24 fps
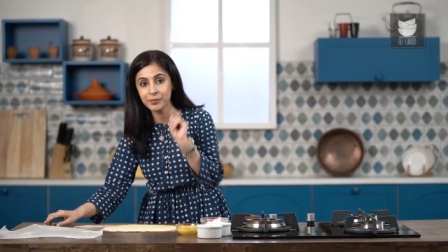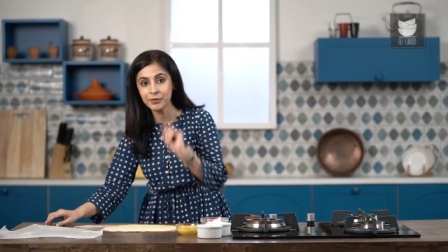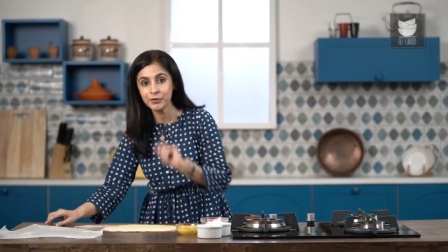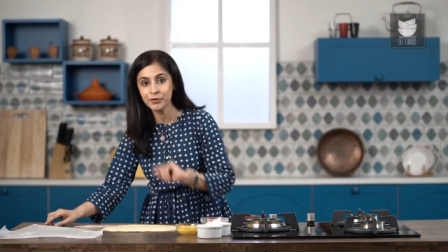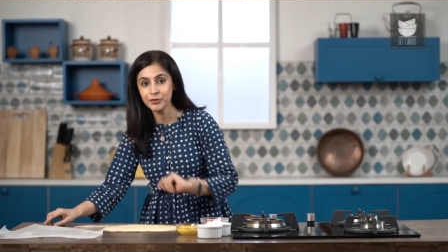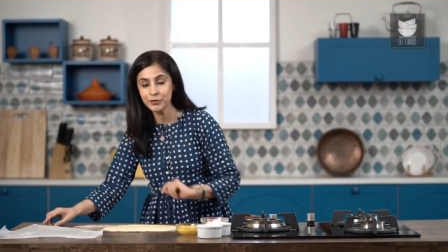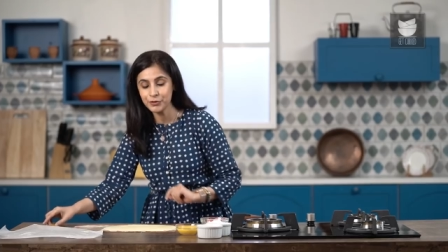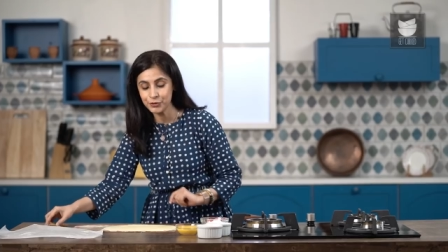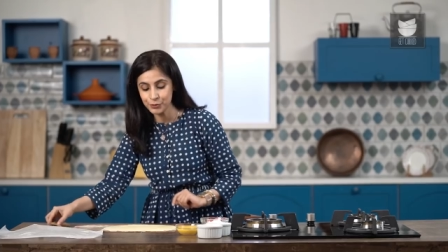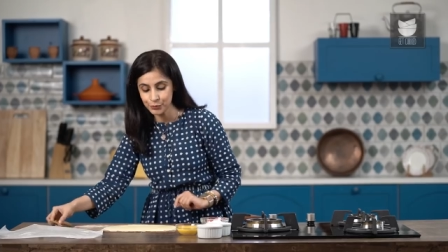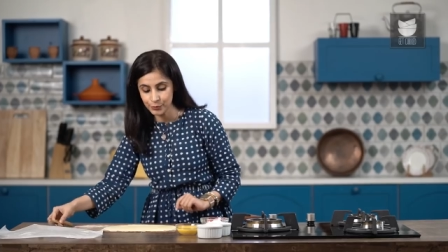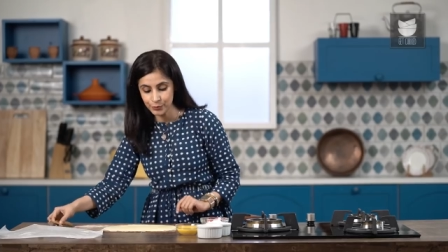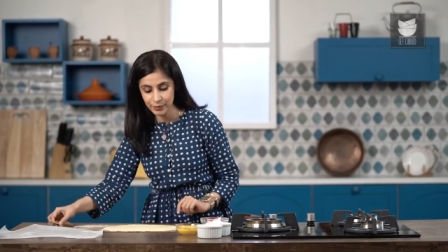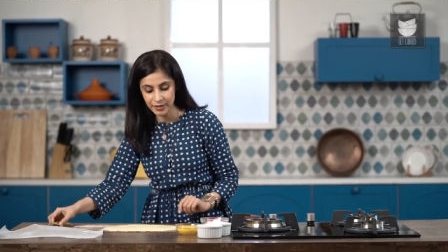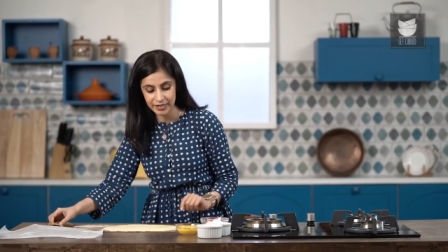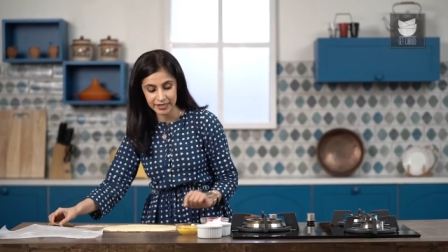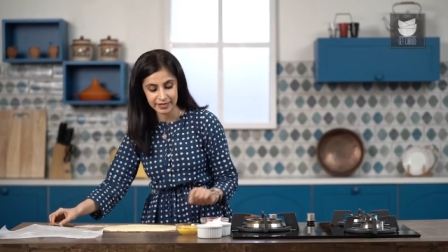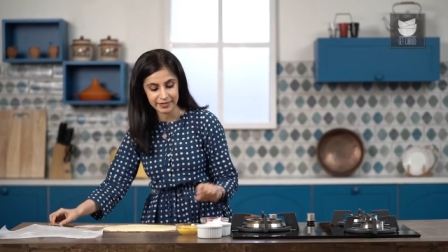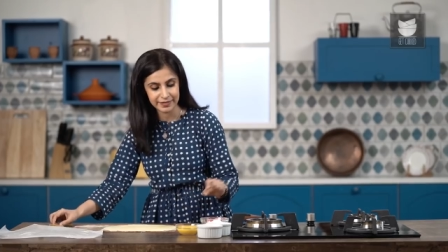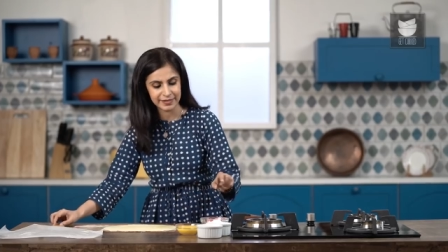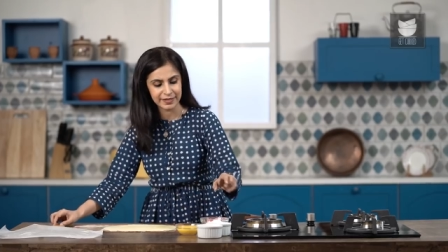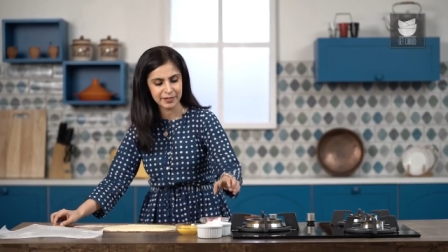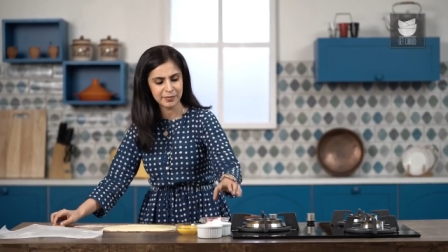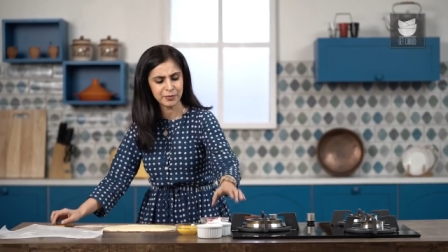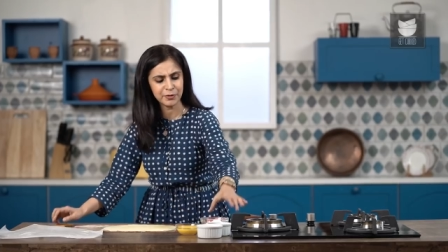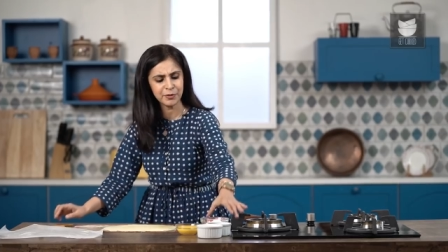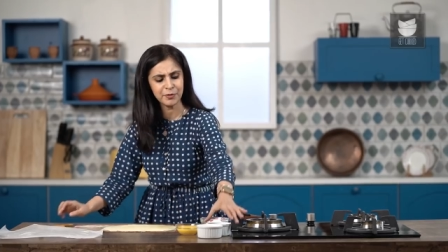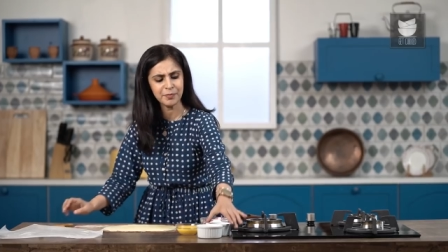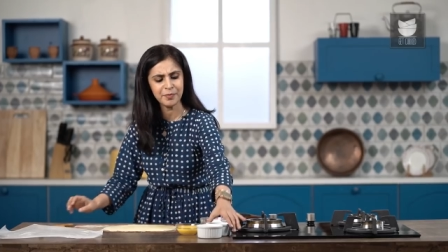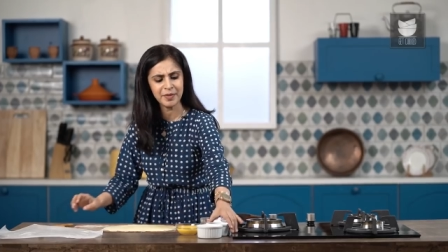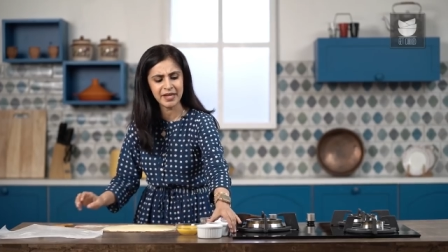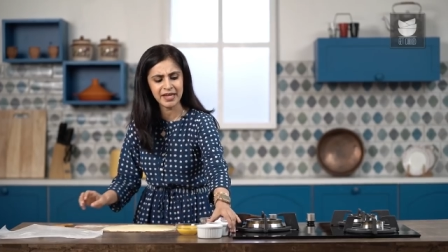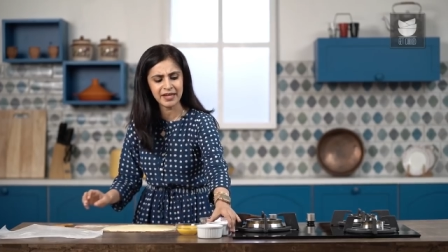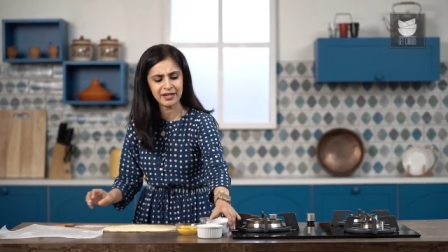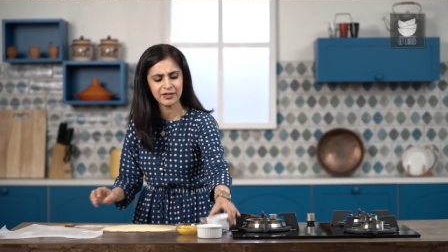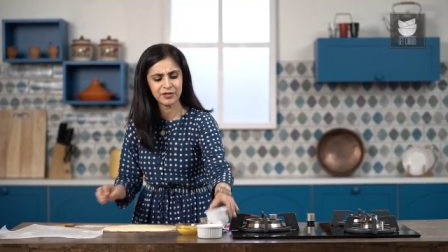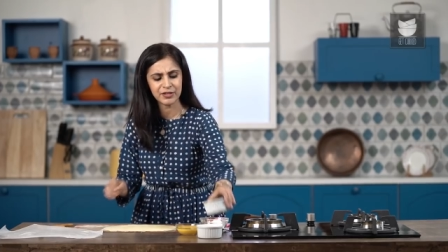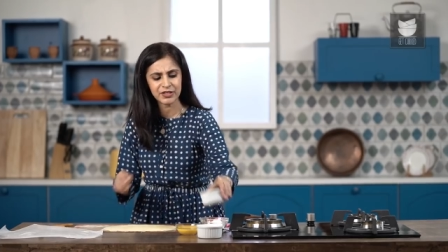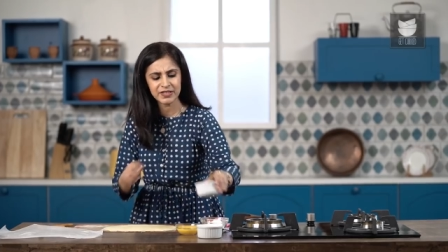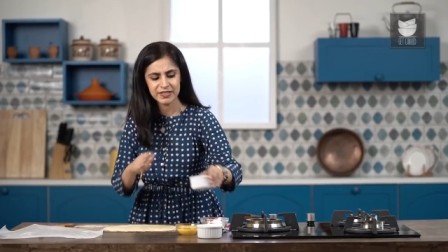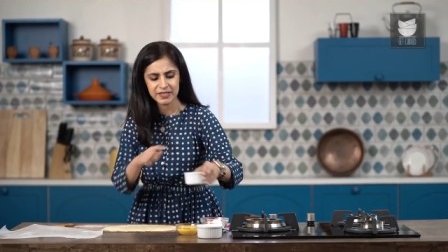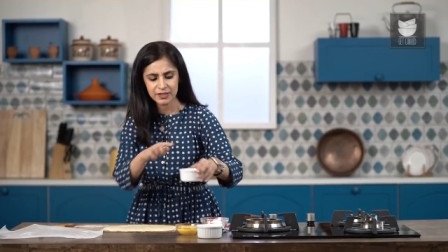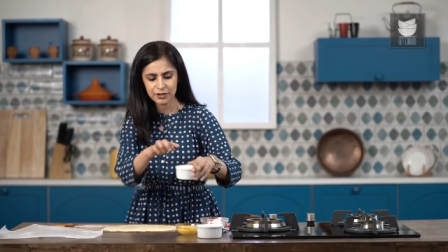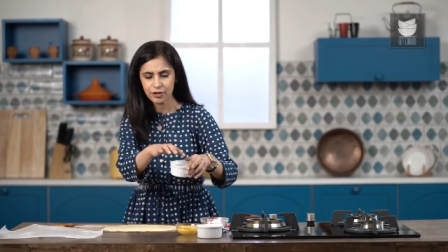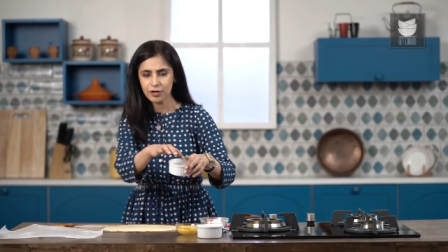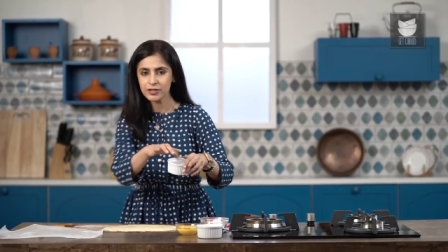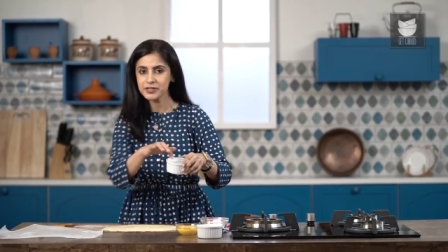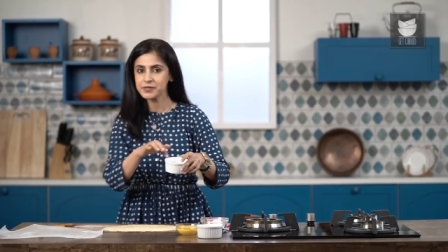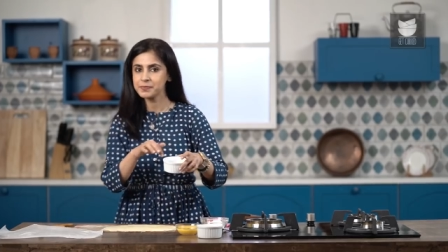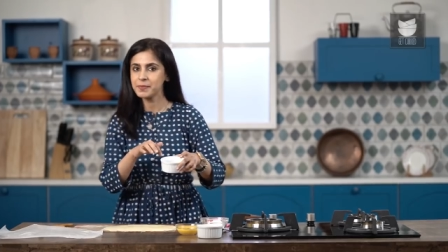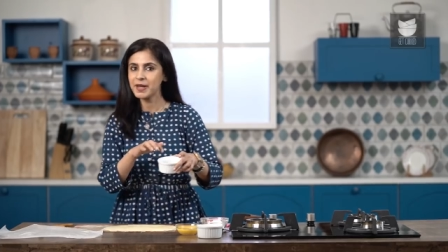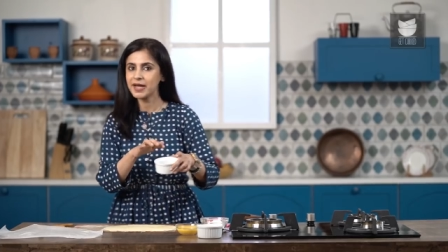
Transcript: I'm going to do is that I'm going to make crisscross